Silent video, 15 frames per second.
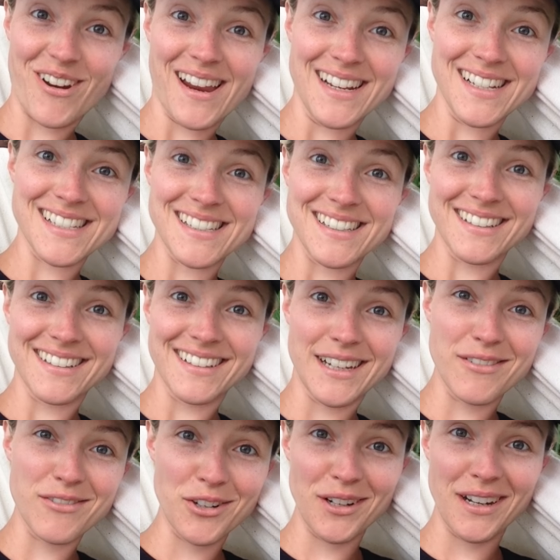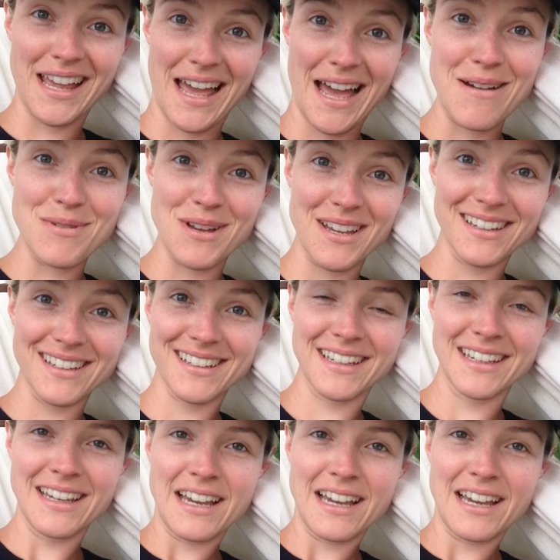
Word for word: right. I've got a hammock.